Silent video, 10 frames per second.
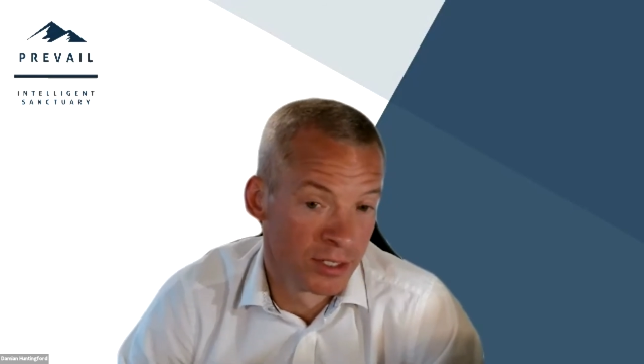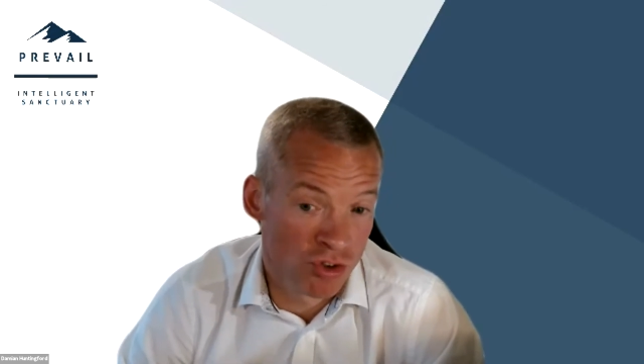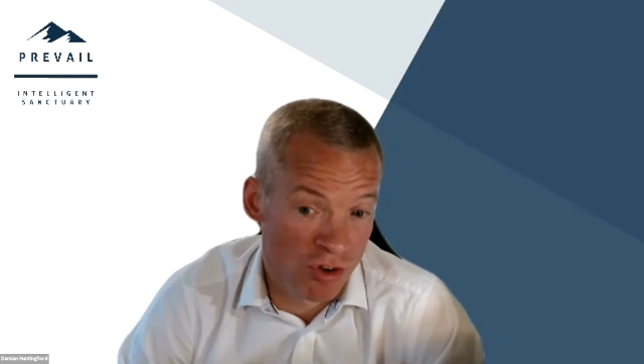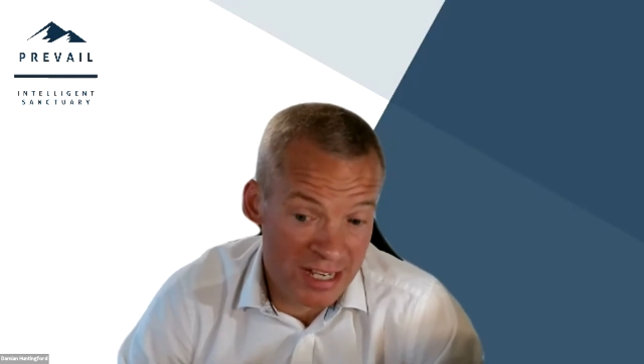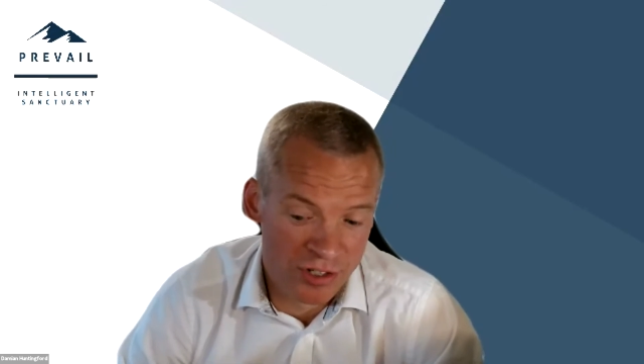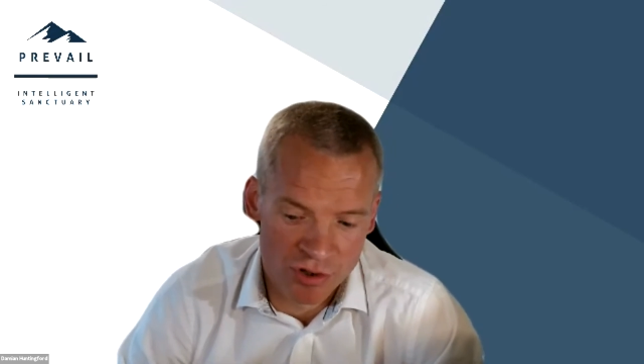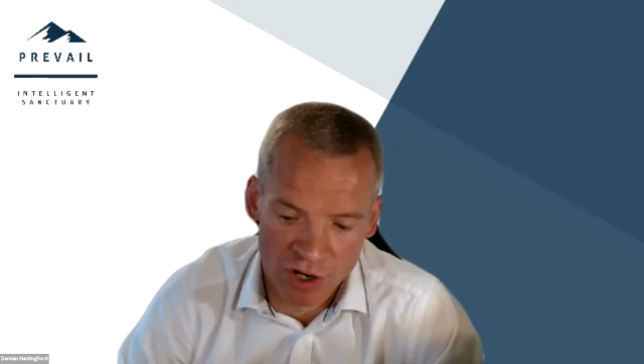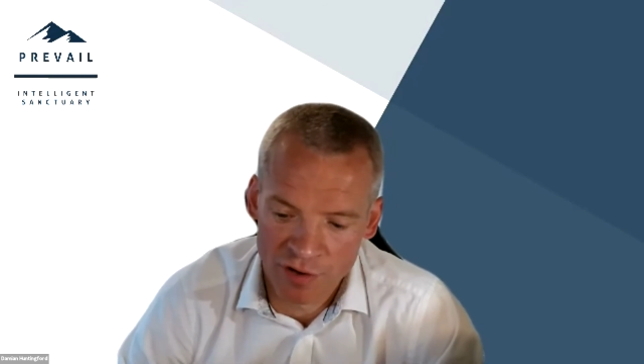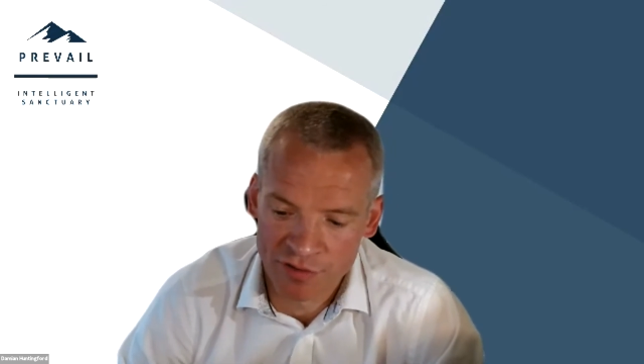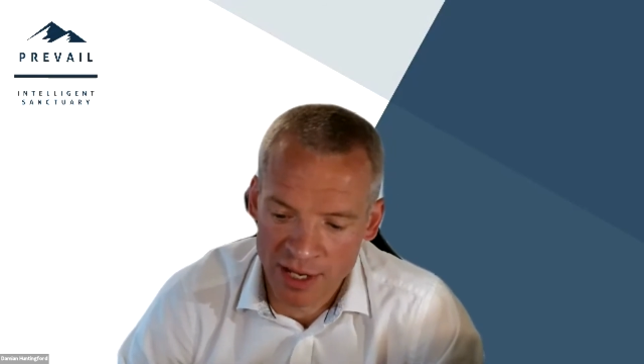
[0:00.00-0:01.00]

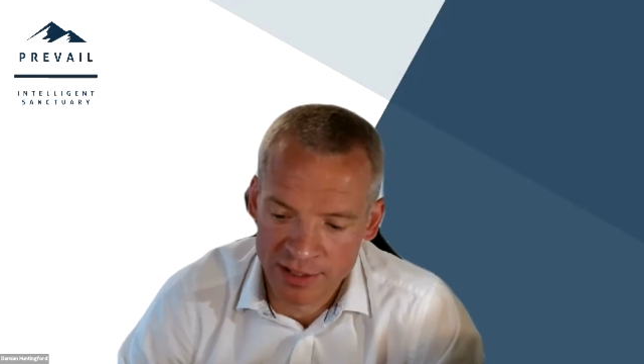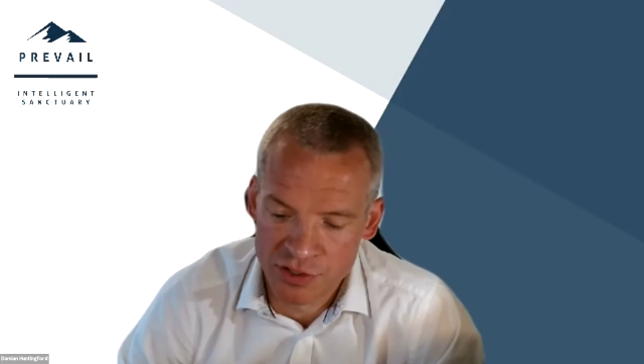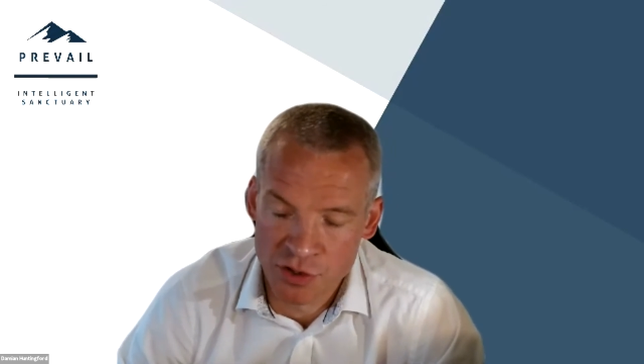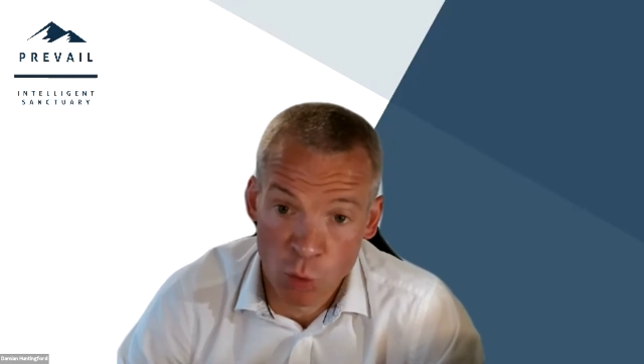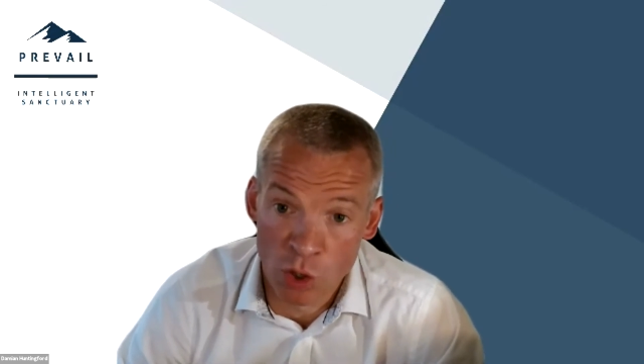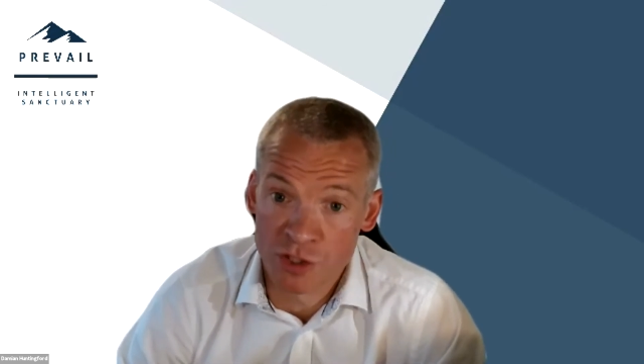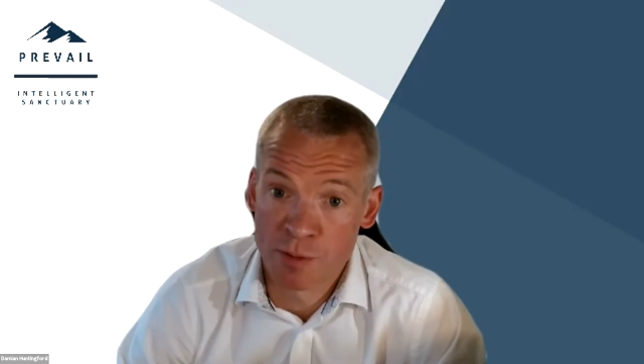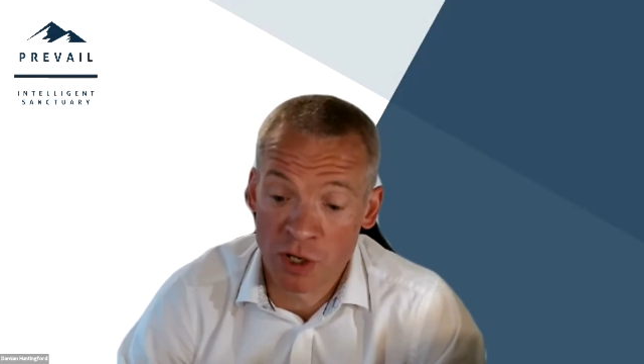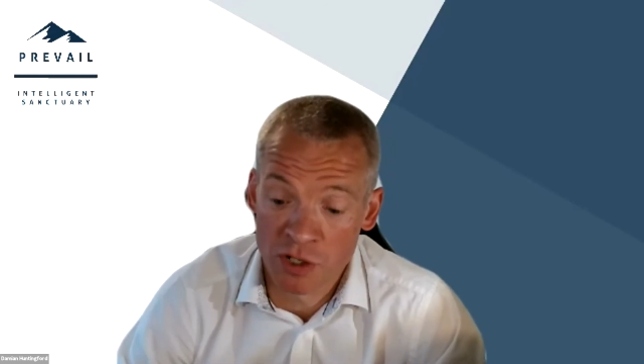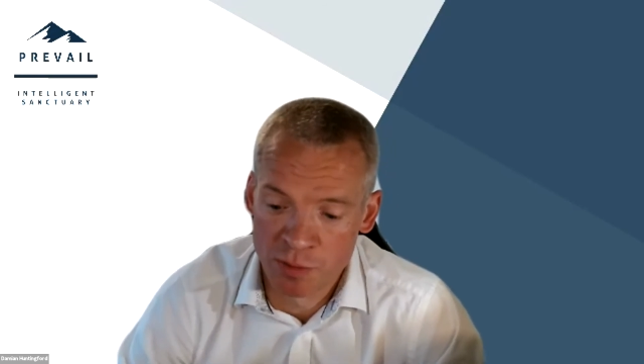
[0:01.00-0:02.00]
tradecraft and sort of what's
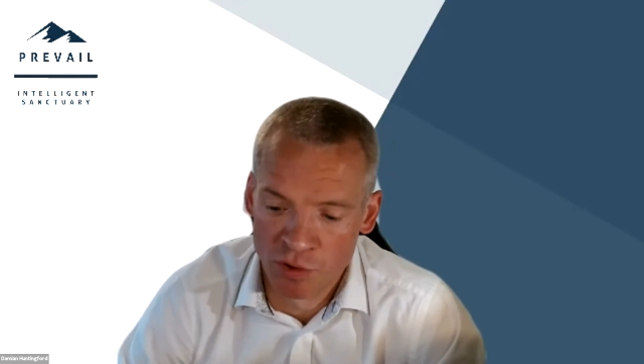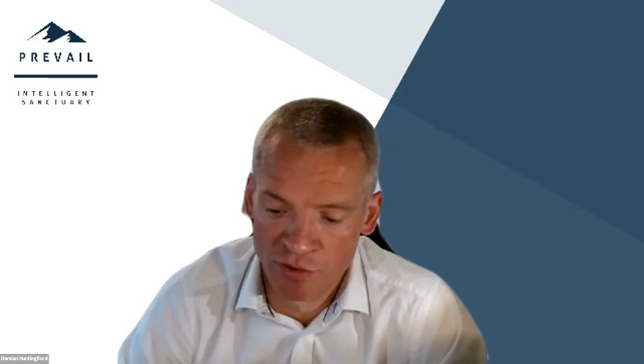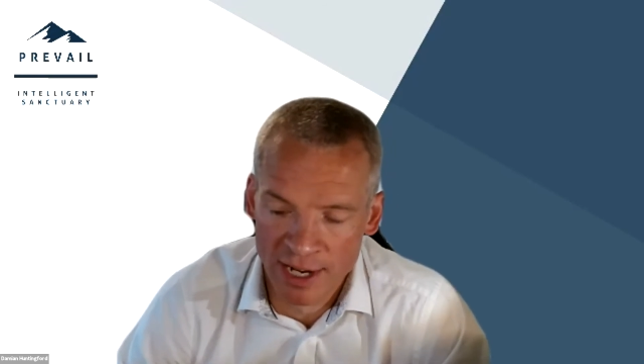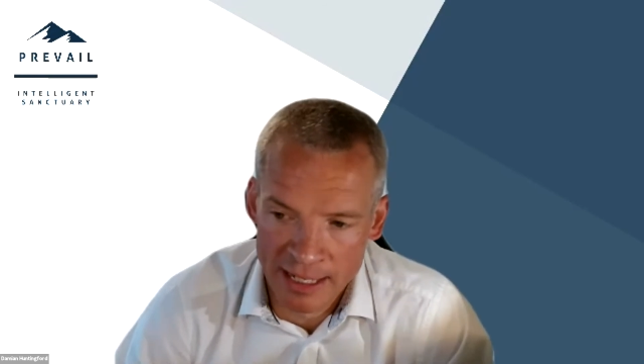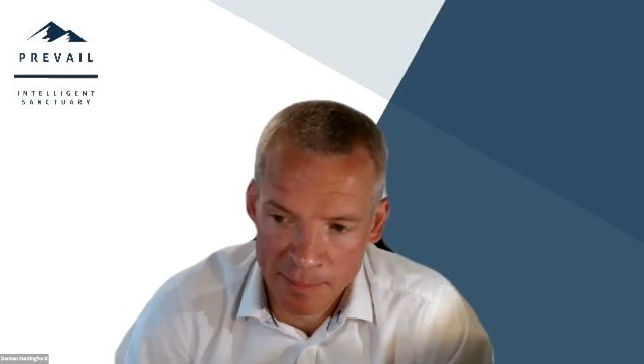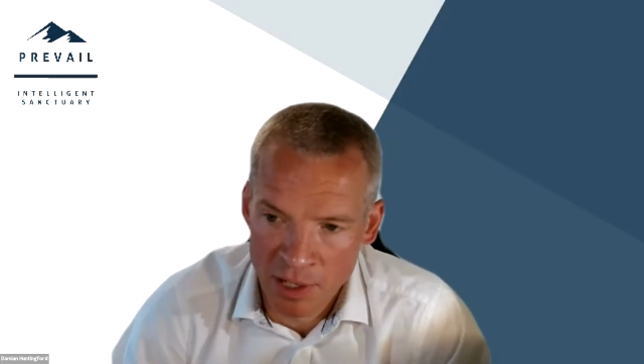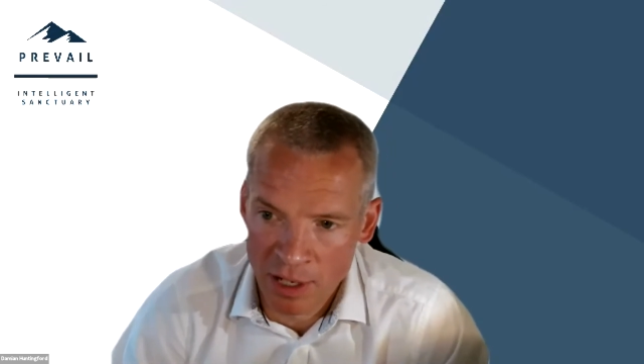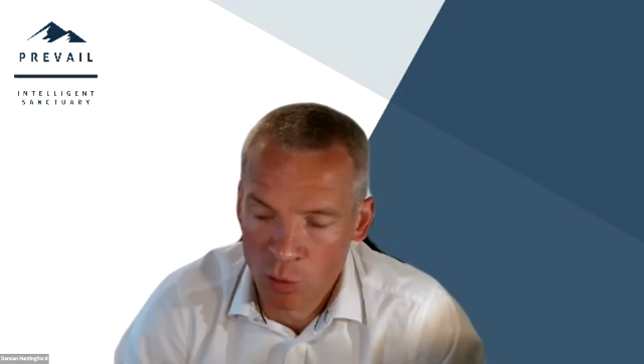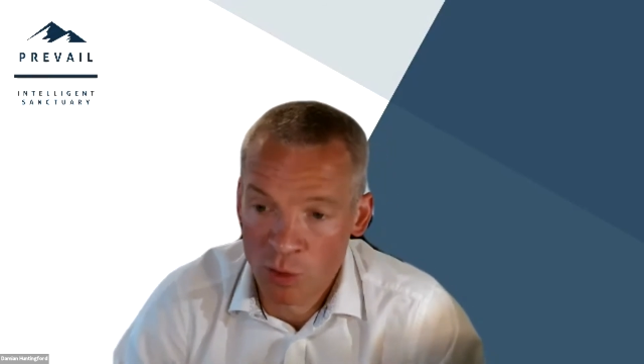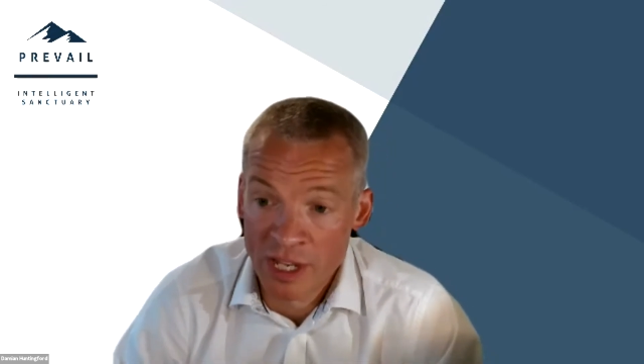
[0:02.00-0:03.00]
possible really
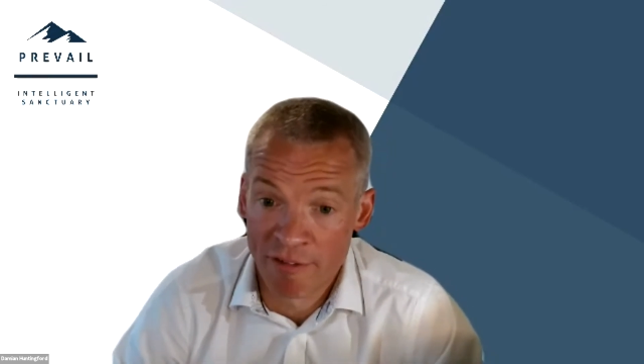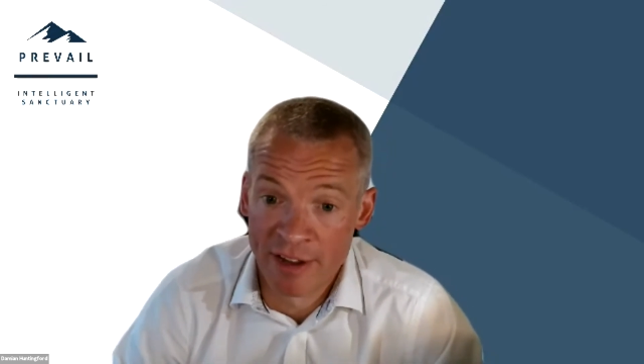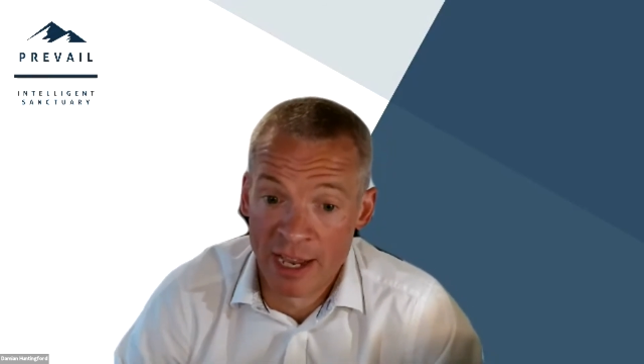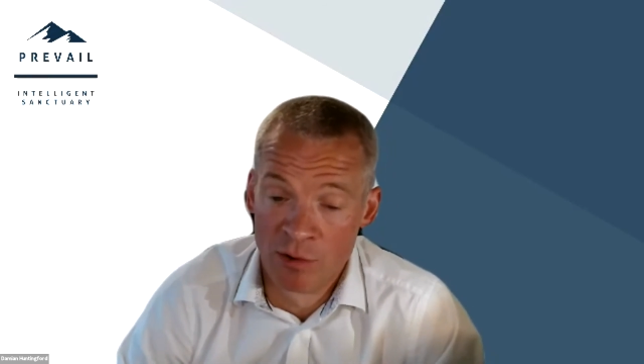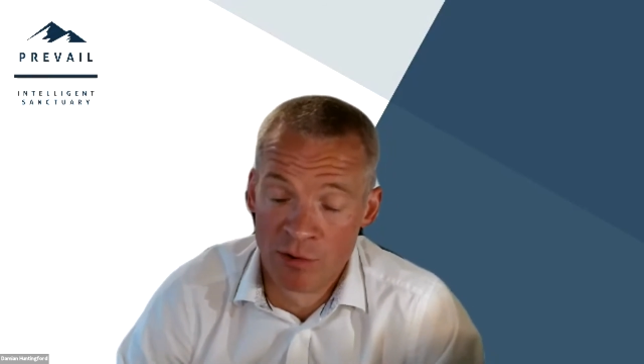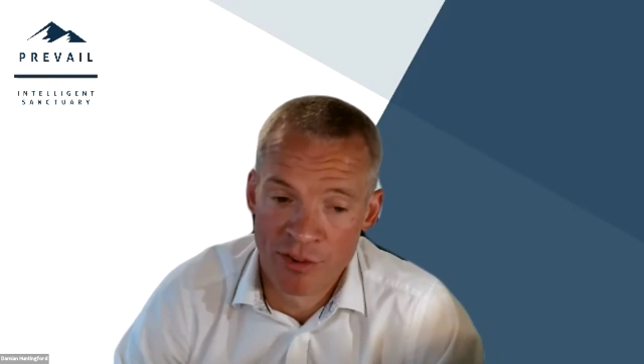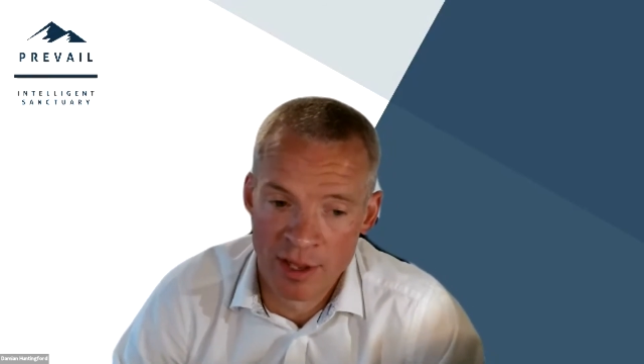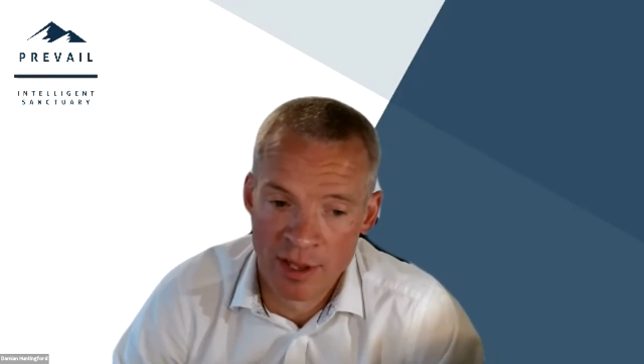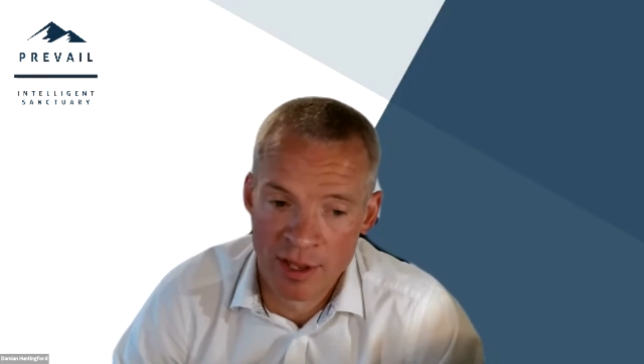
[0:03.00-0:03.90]
but we have found that